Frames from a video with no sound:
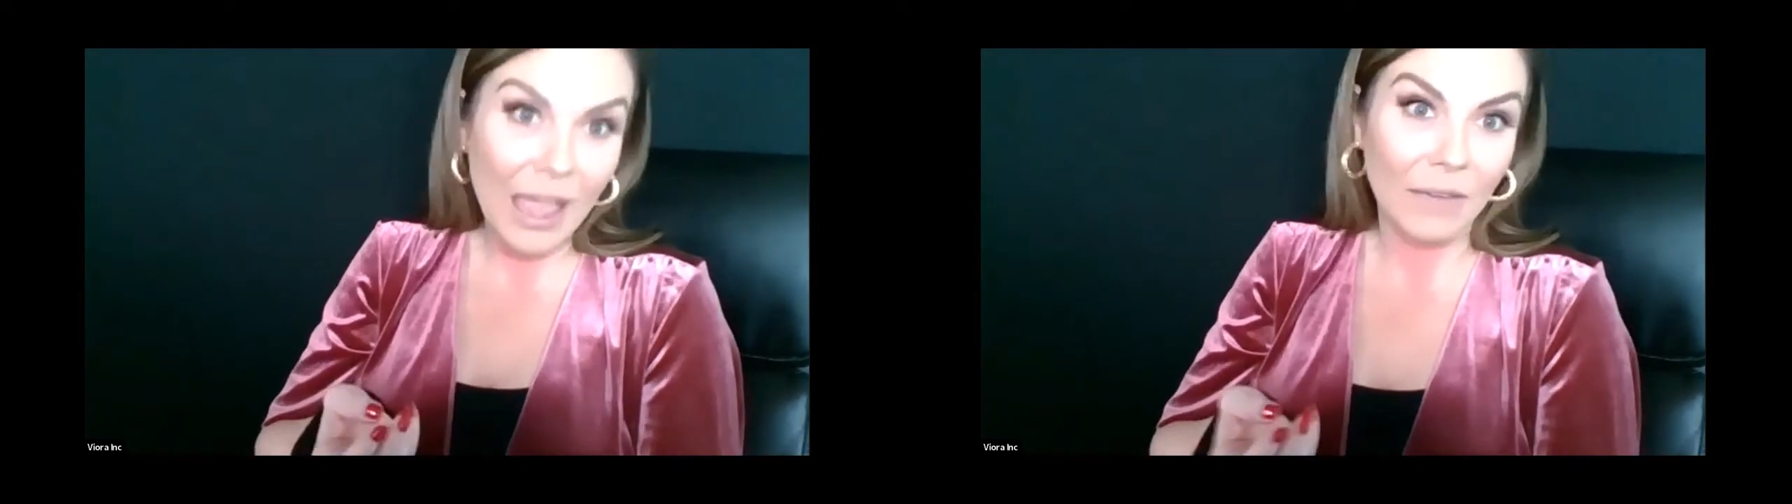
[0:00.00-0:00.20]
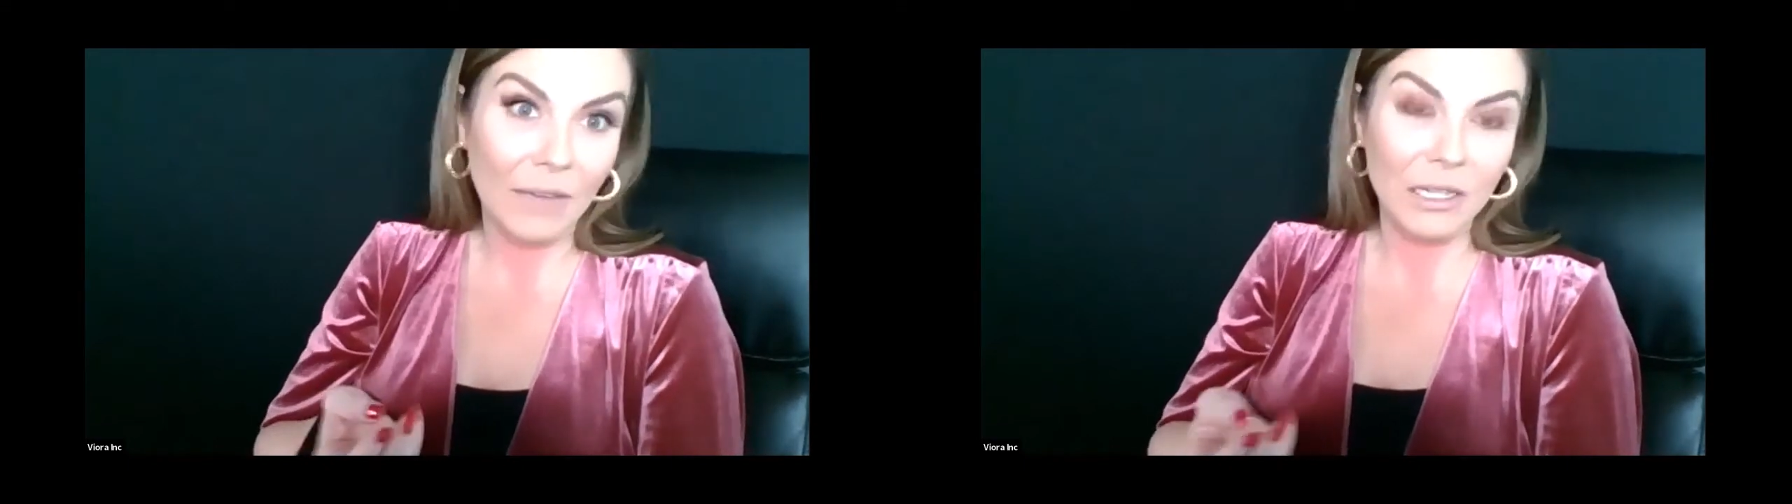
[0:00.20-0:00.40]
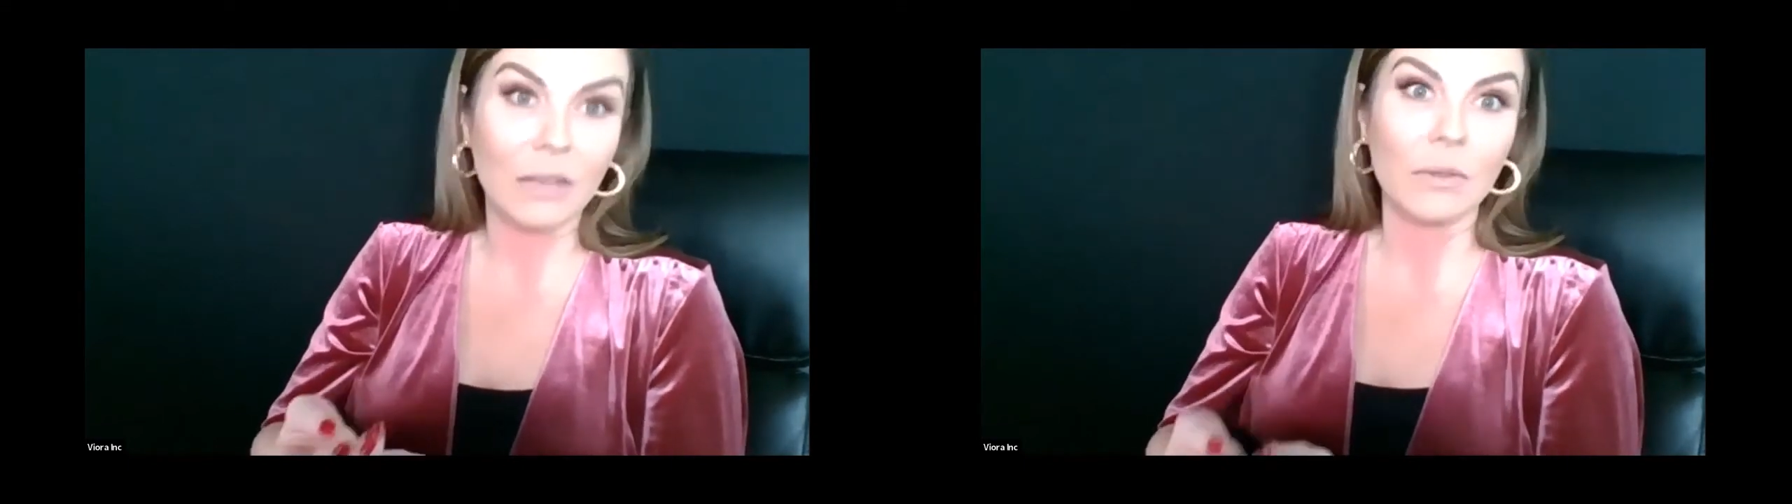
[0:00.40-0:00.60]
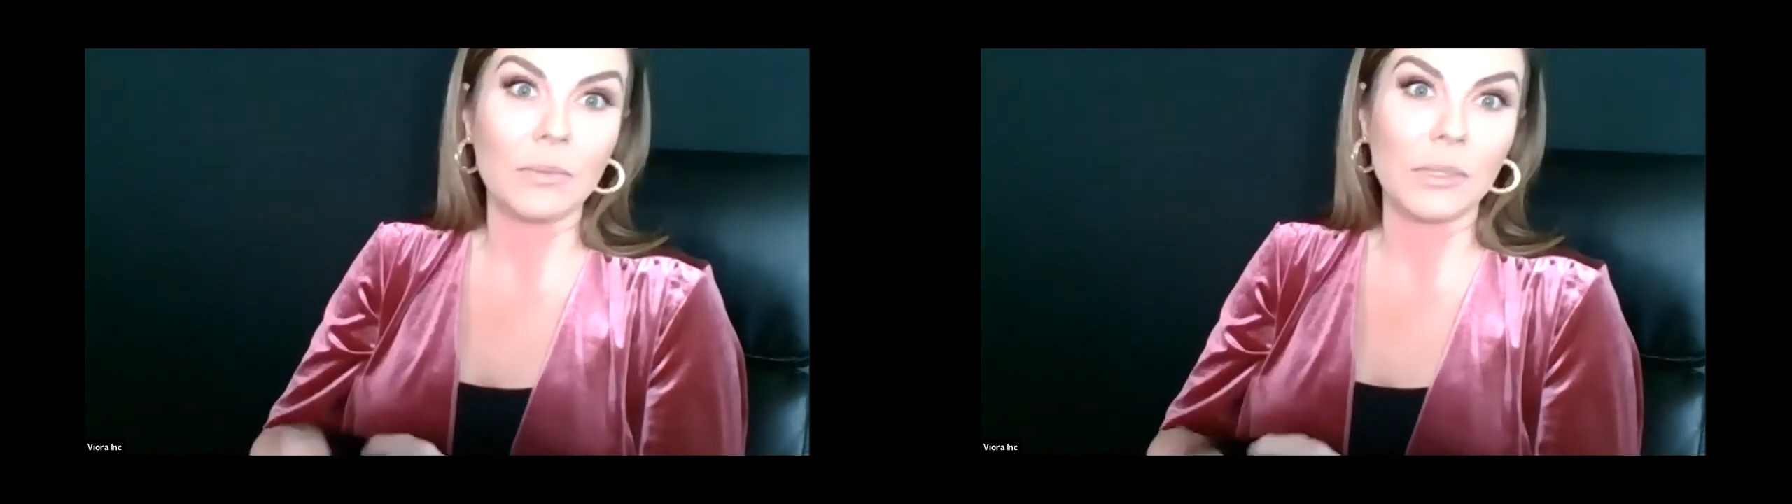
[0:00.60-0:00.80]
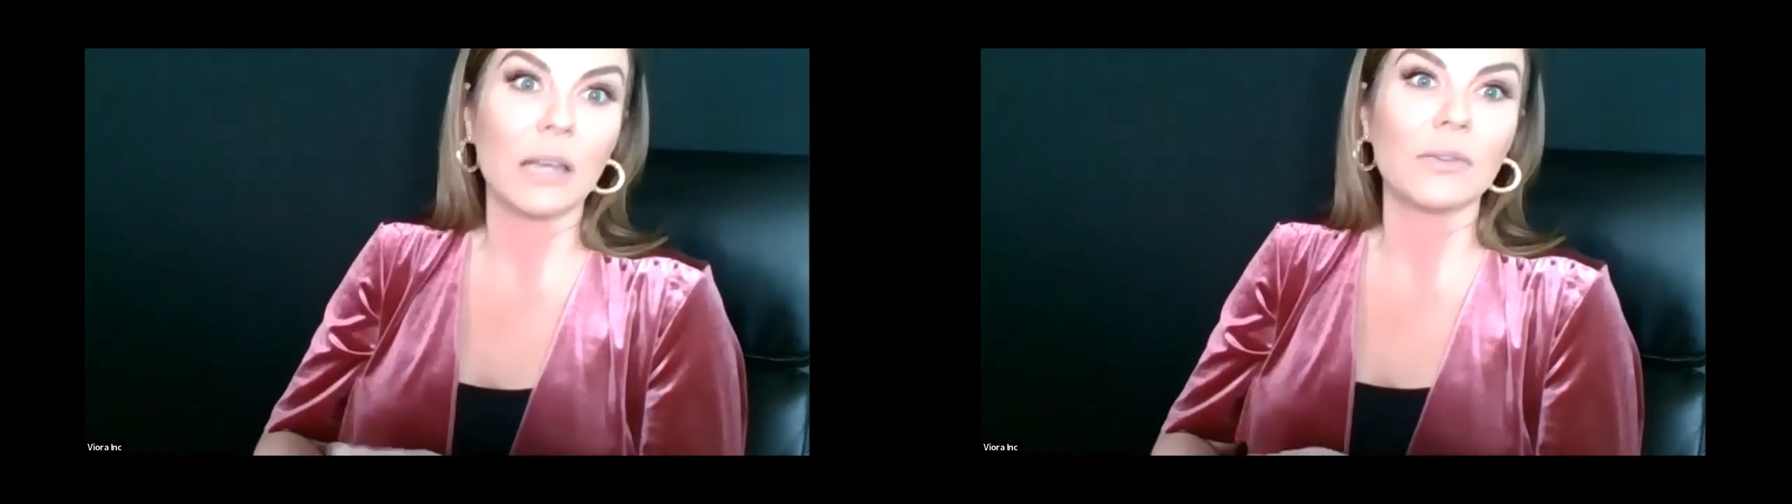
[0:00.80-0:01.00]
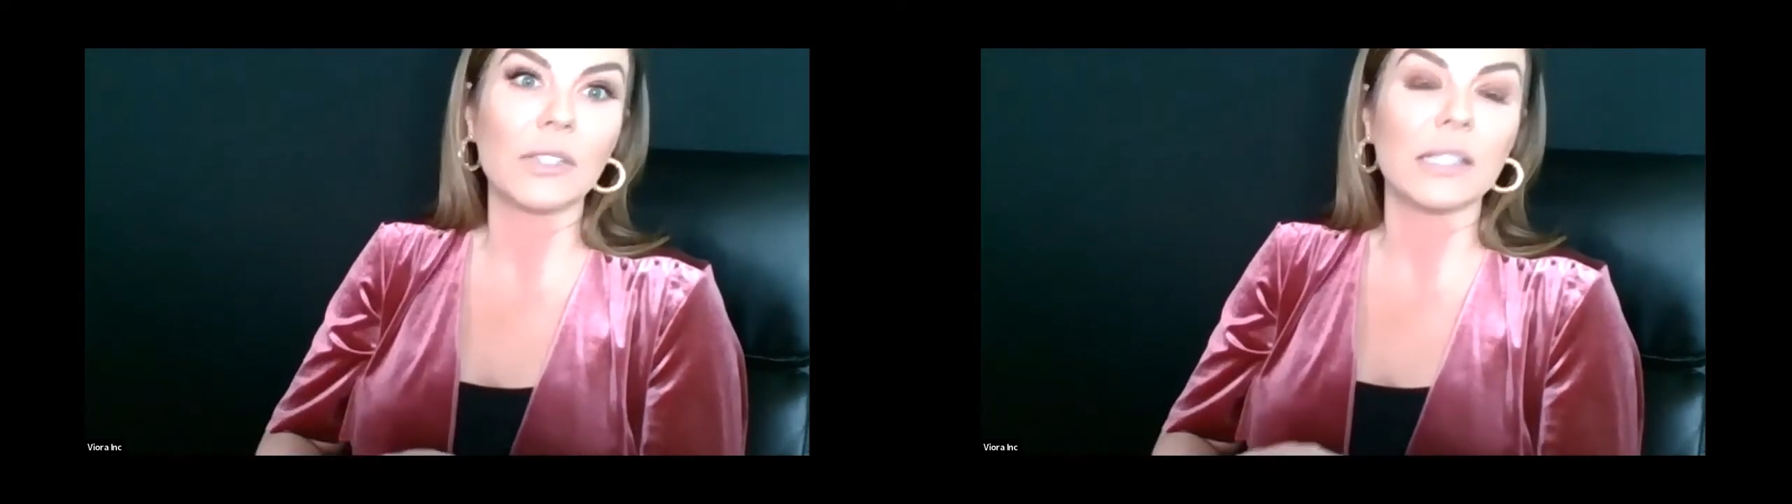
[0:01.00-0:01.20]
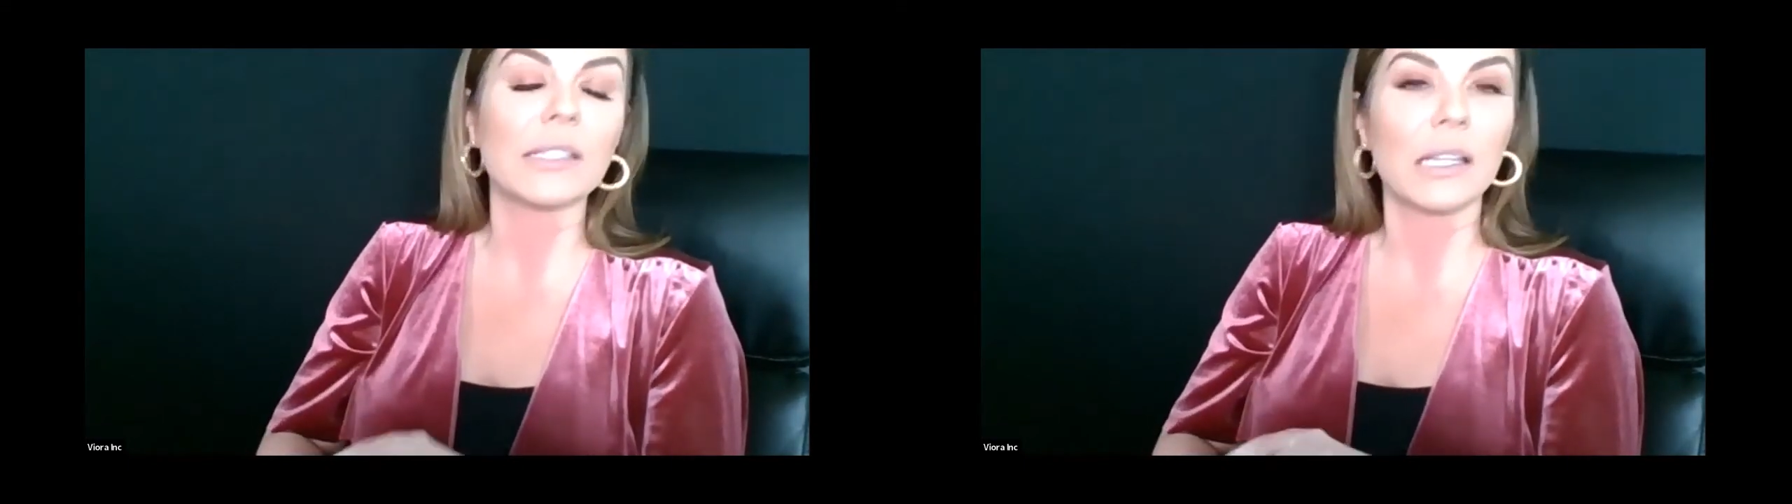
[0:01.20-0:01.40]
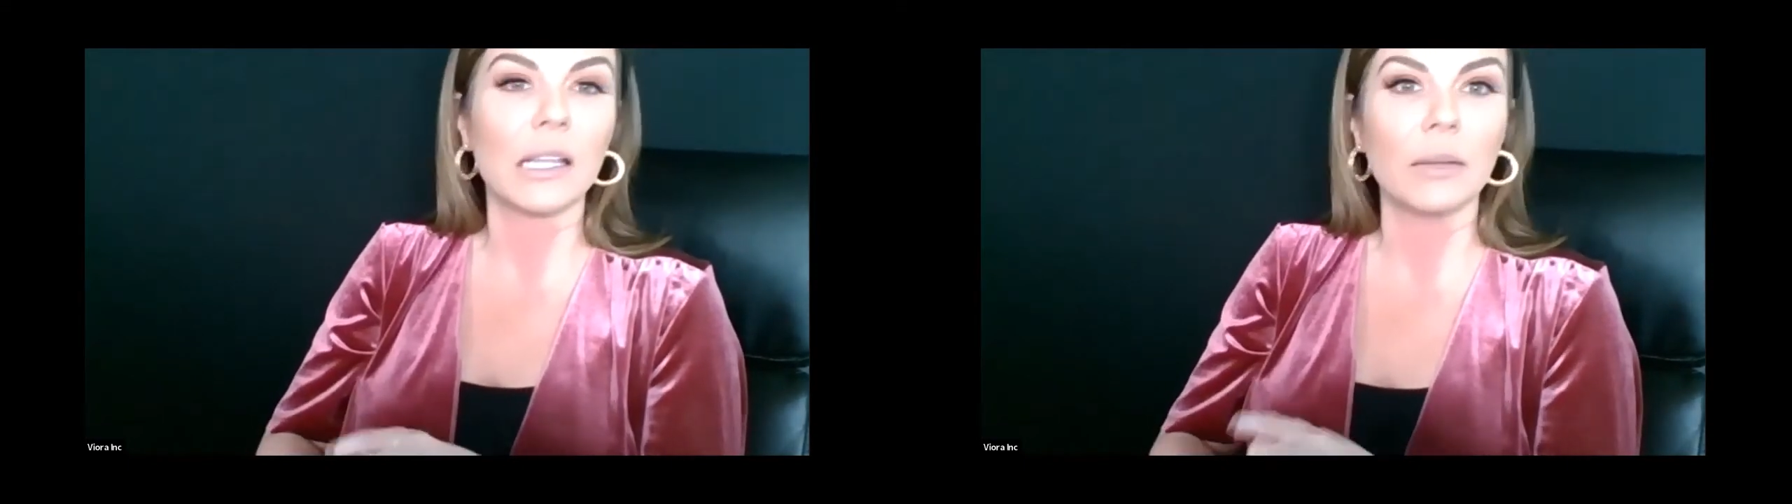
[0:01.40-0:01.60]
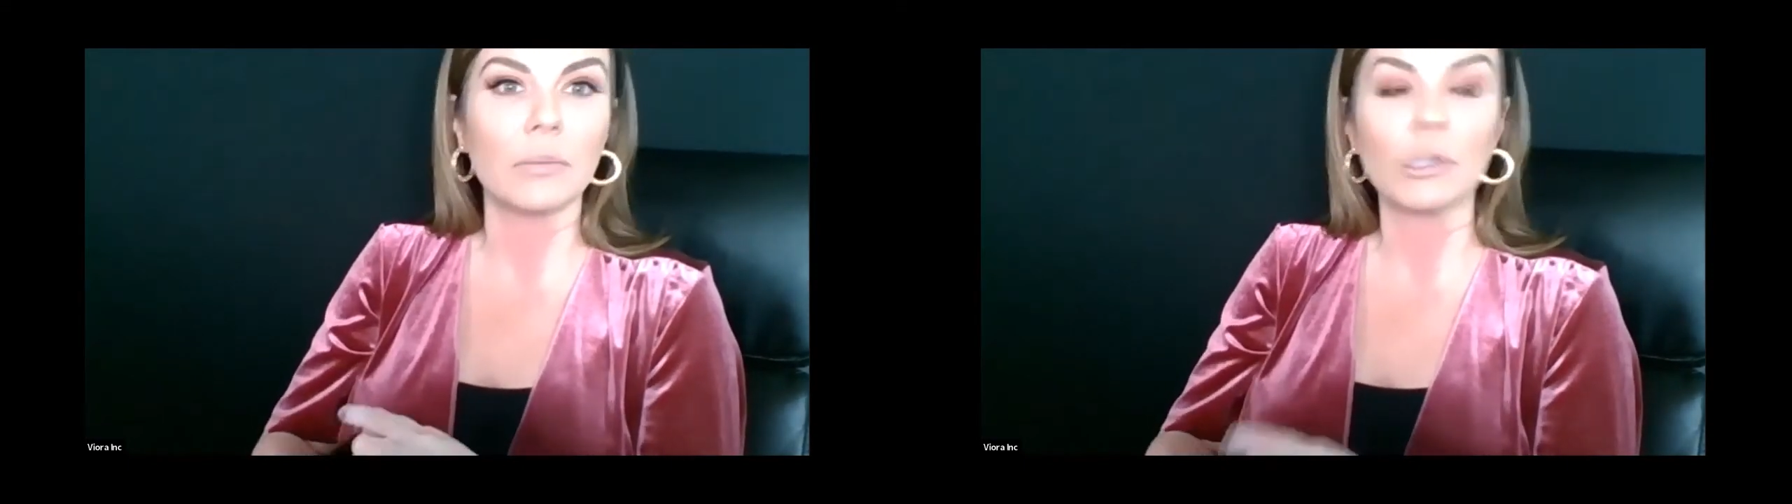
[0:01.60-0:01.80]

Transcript: have to give themselves insulin,